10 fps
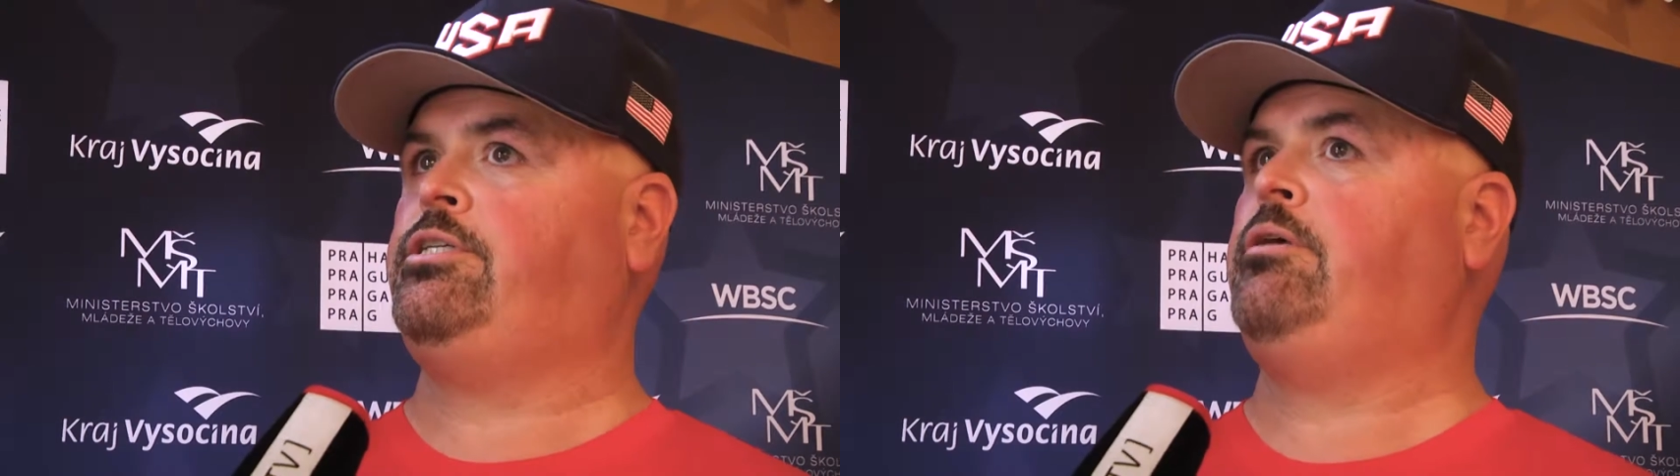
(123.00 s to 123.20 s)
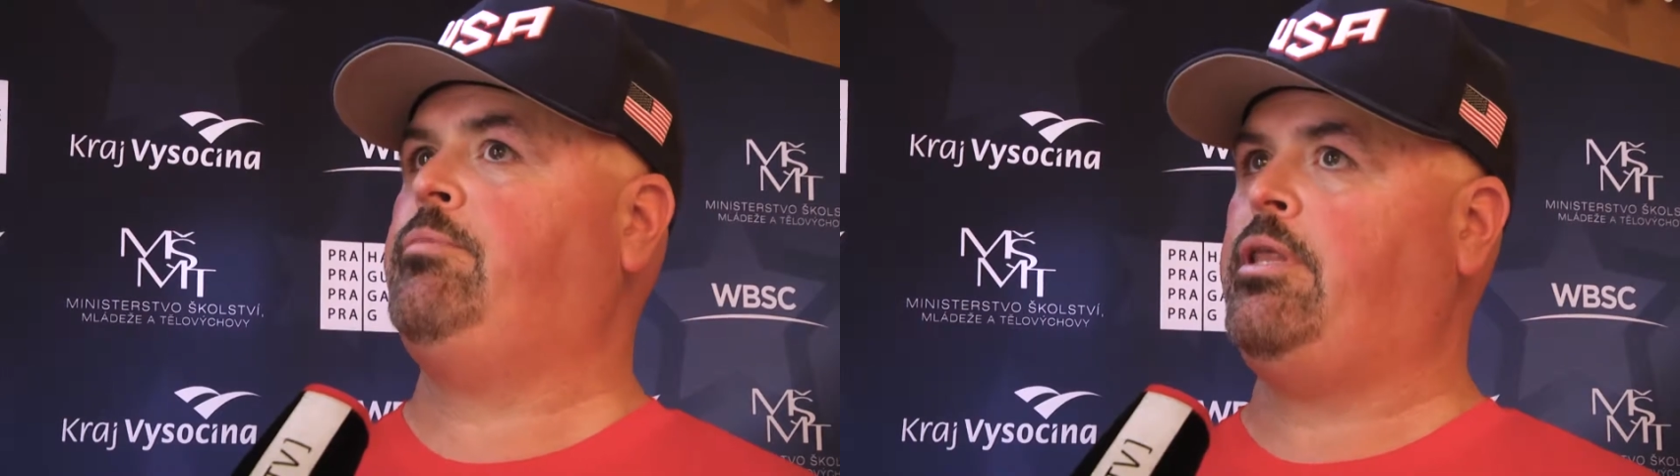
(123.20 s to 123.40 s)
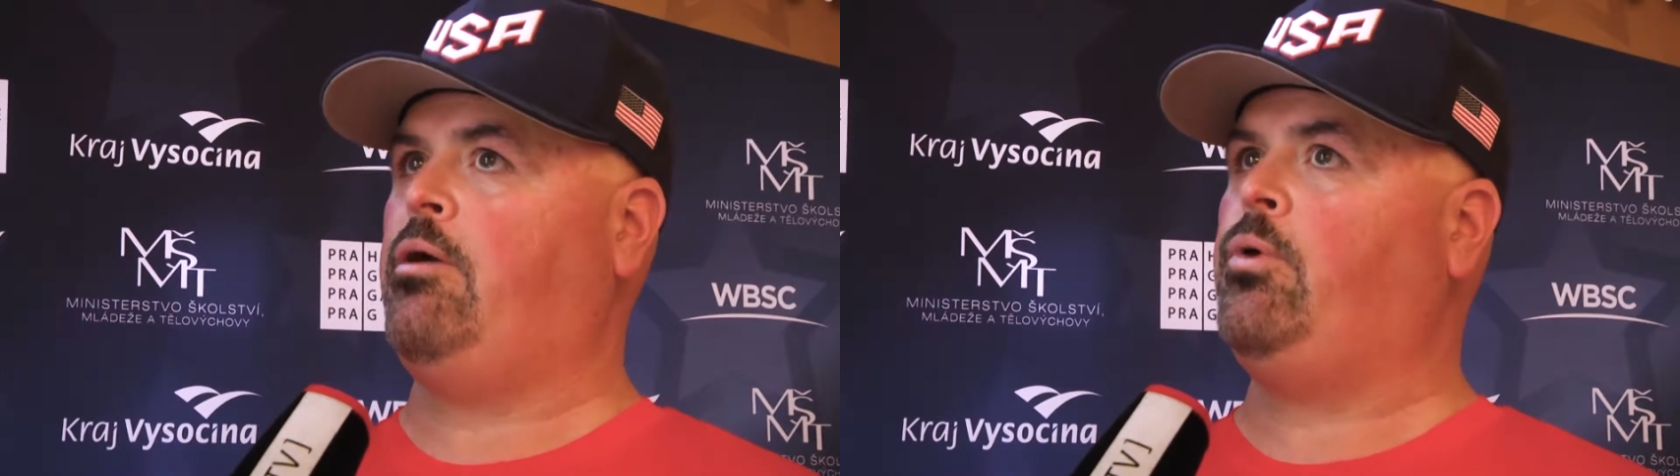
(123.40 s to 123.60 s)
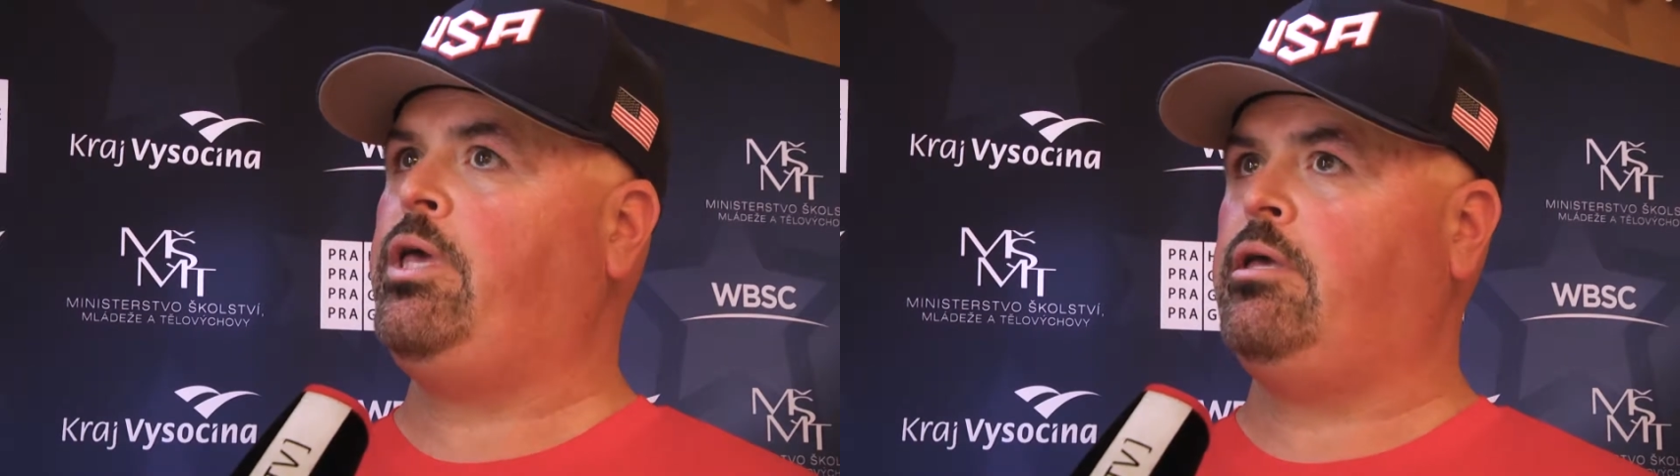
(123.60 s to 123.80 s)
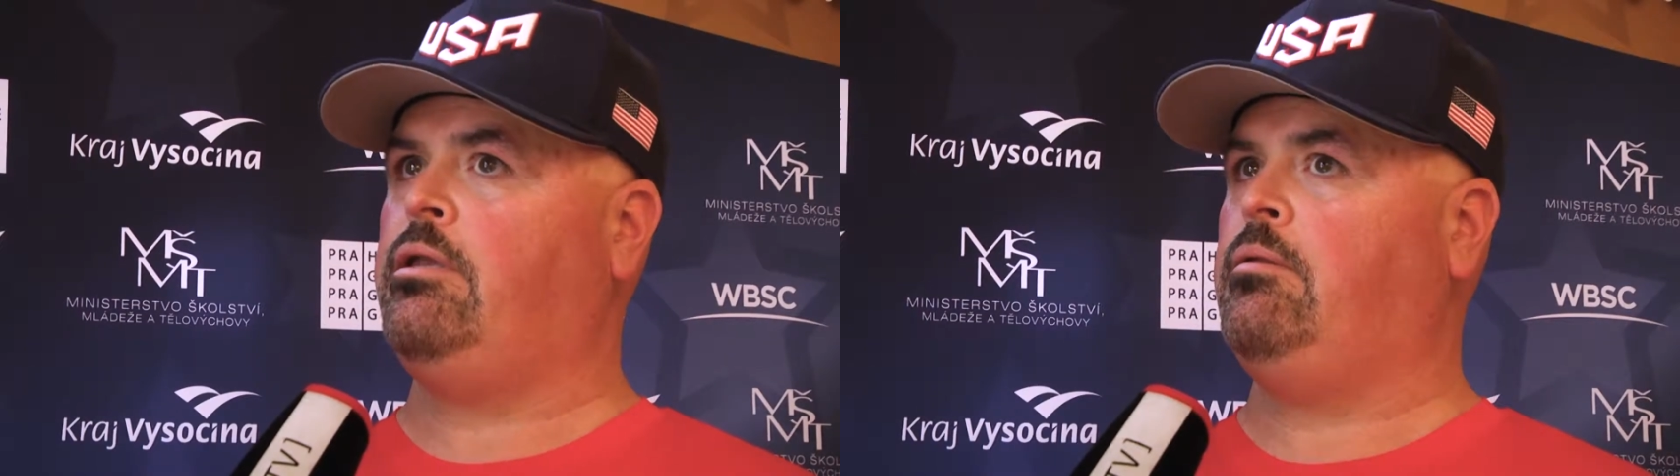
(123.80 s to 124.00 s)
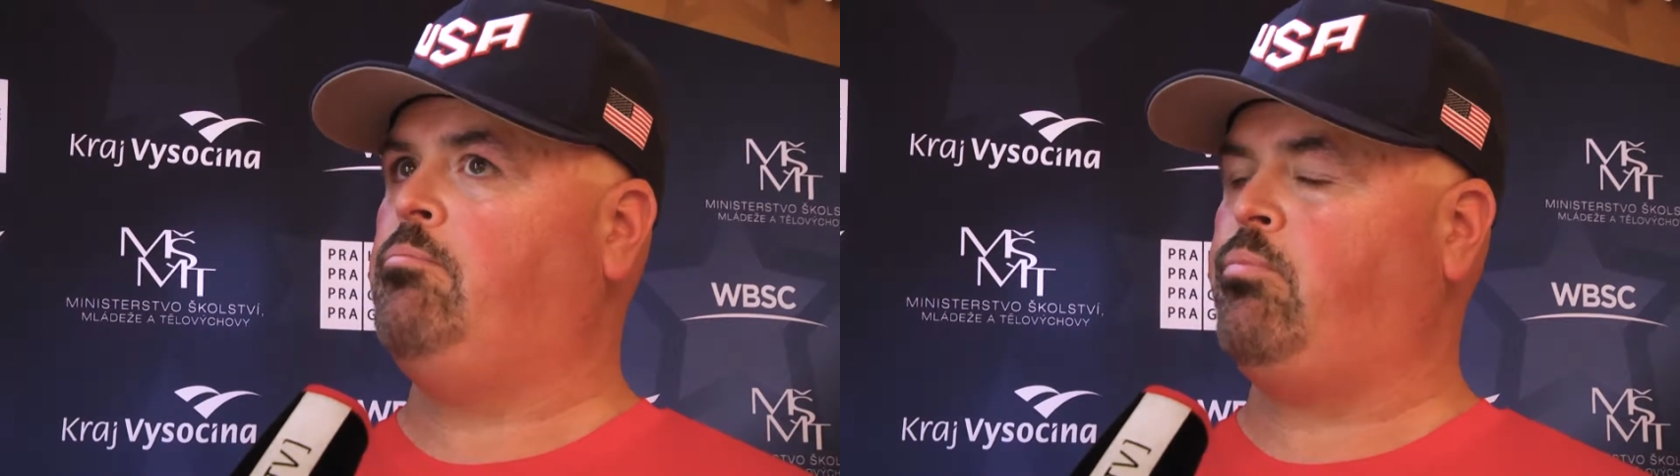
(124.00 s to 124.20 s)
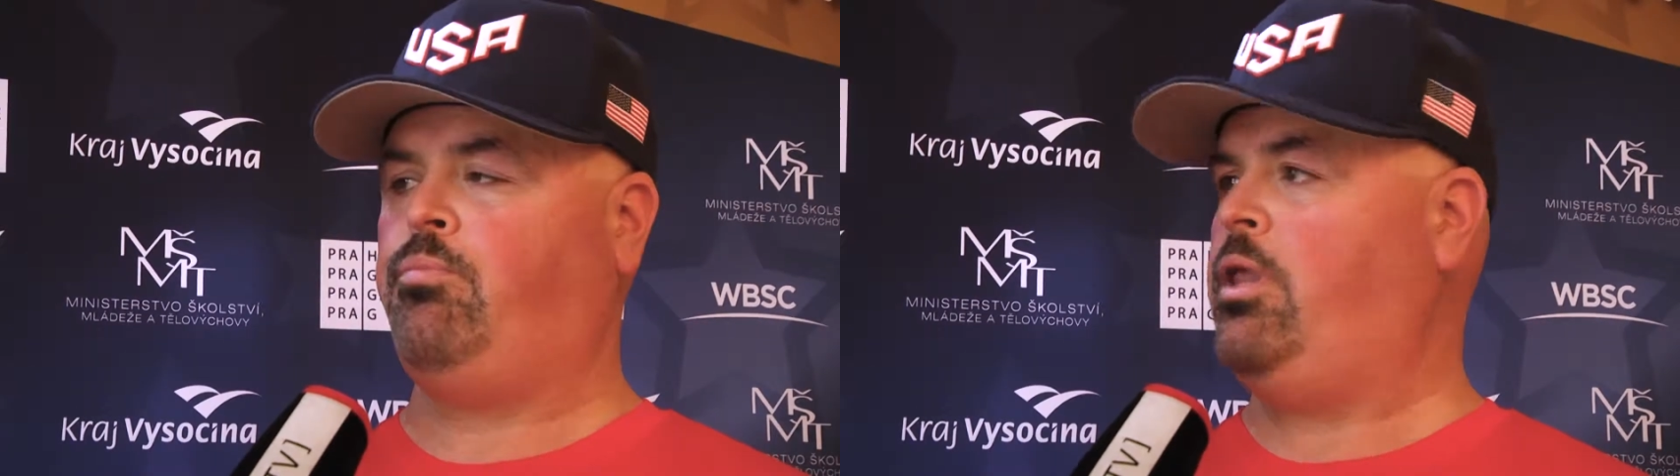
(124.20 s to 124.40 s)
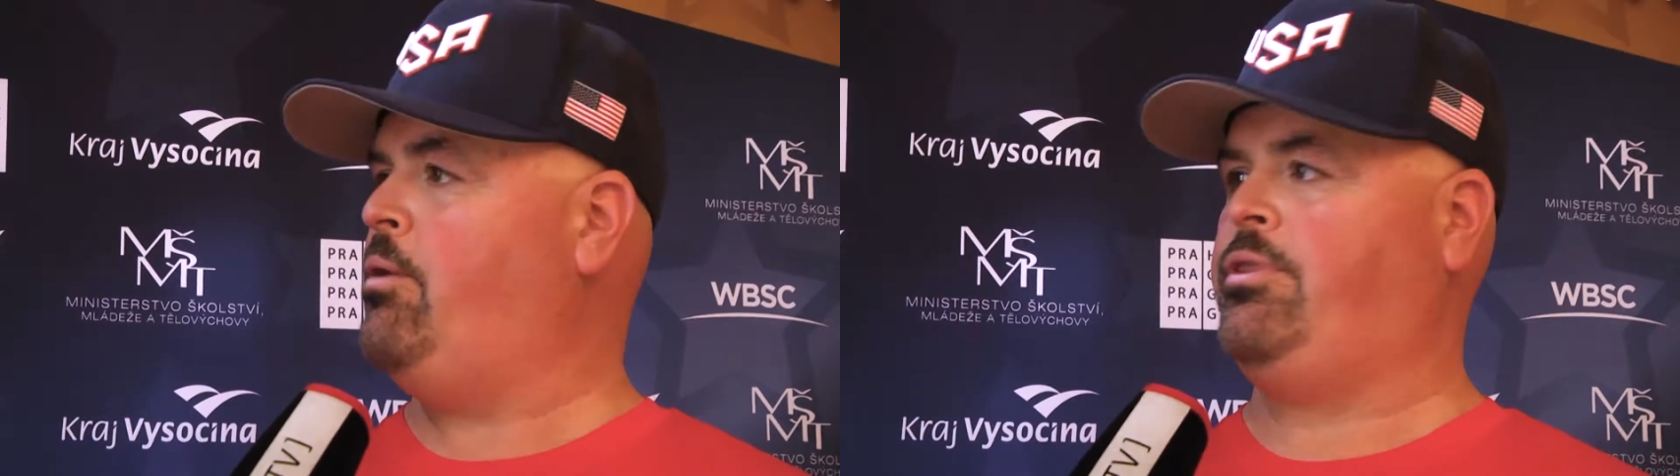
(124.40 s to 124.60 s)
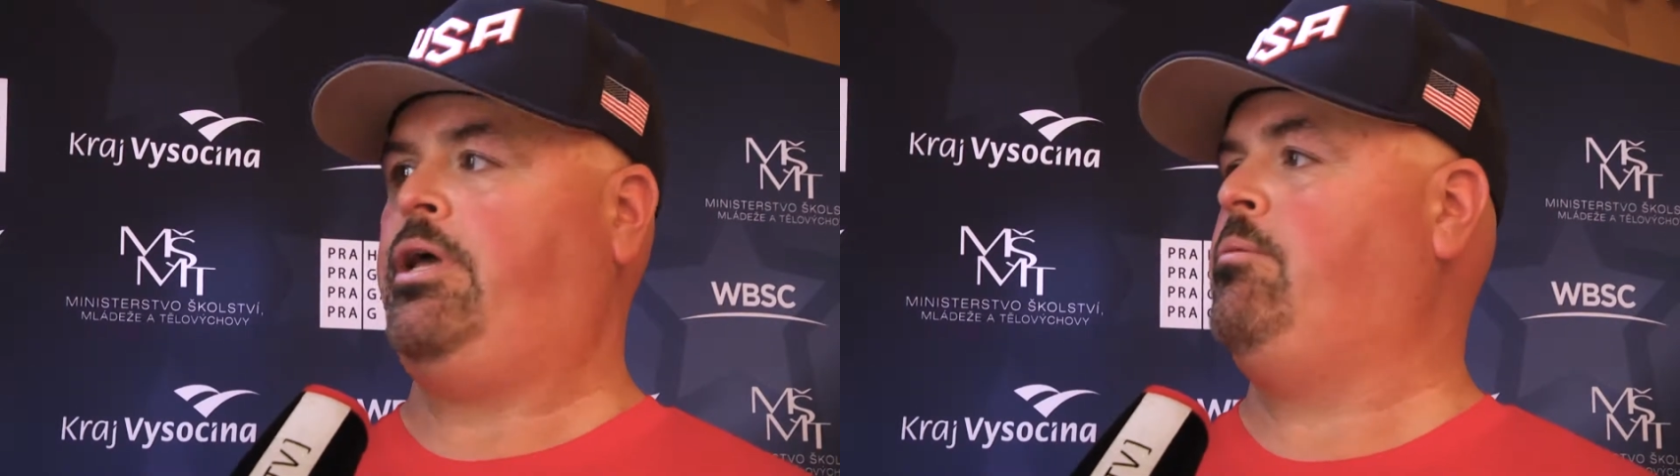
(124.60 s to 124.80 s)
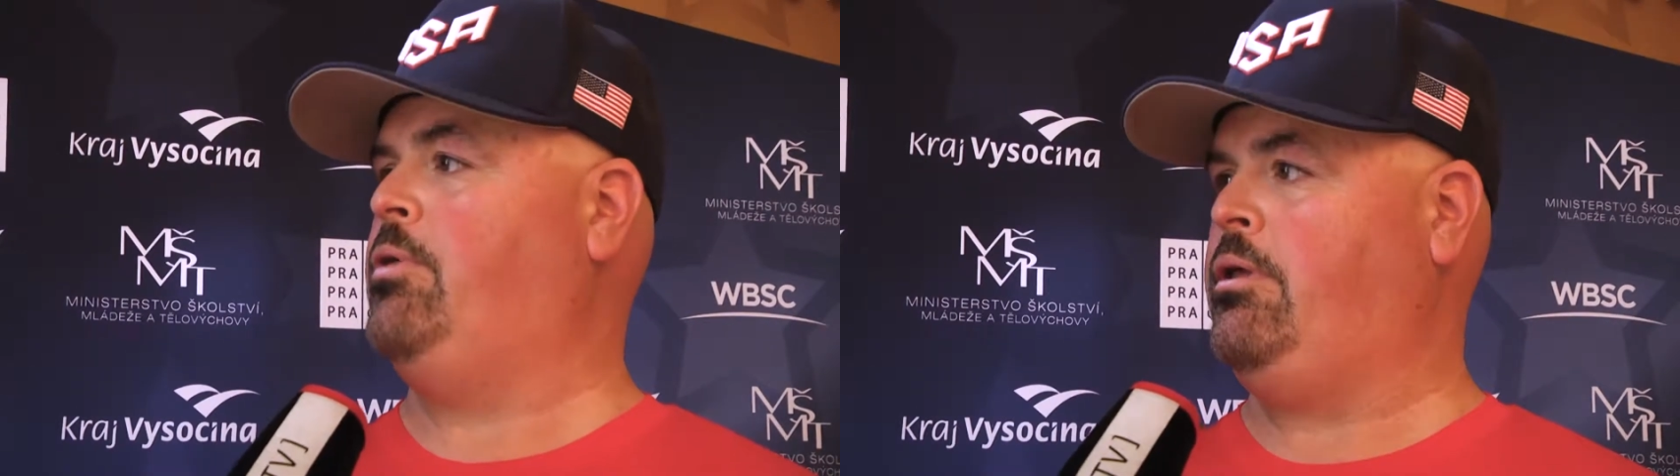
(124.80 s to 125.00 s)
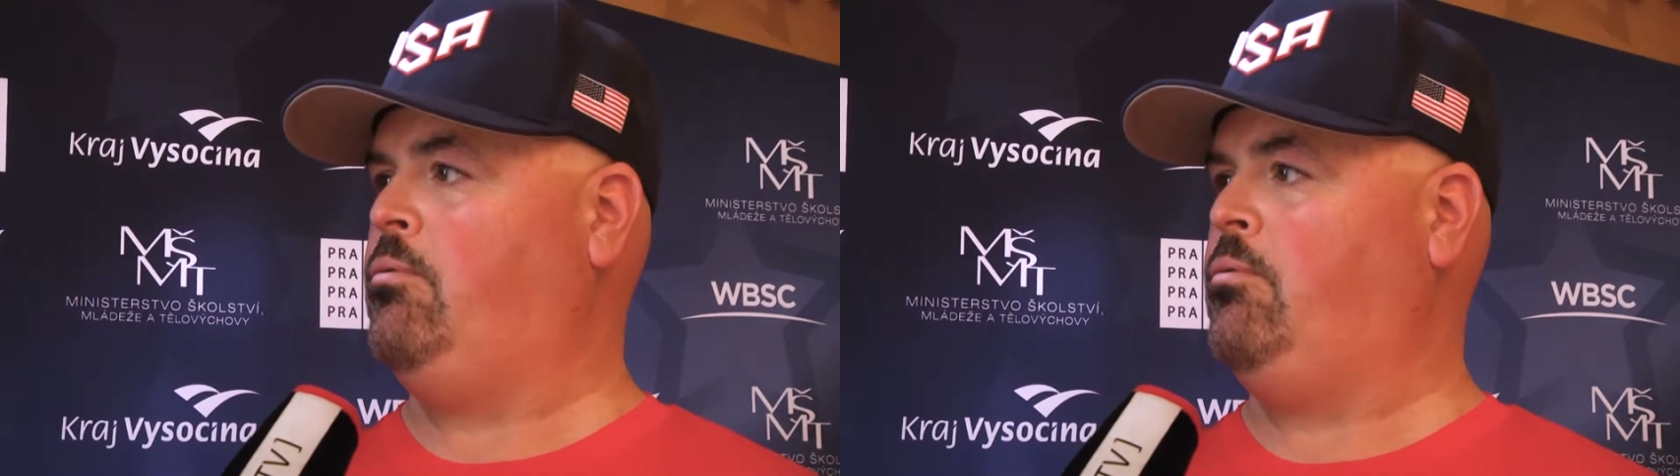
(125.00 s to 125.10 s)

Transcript: team in that we can play with anybody.